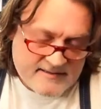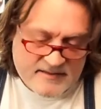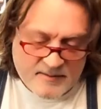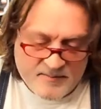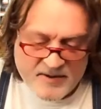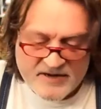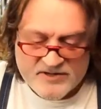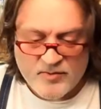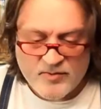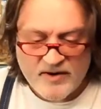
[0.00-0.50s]
the
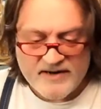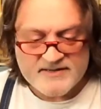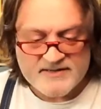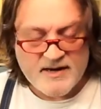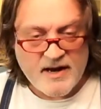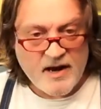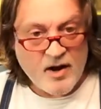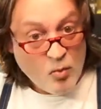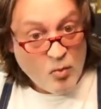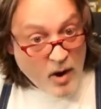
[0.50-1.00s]
best way to say
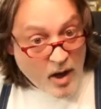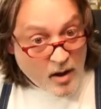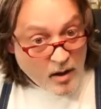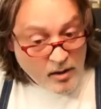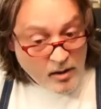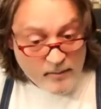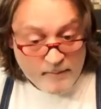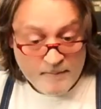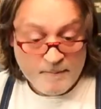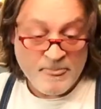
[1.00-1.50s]
it.
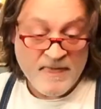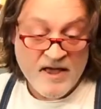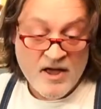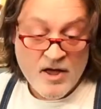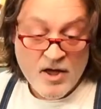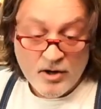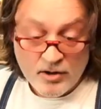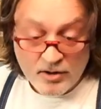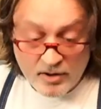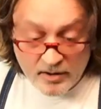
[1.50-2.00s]
Well,
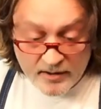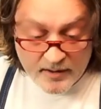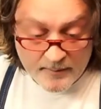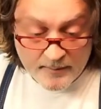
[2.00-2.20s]
looking at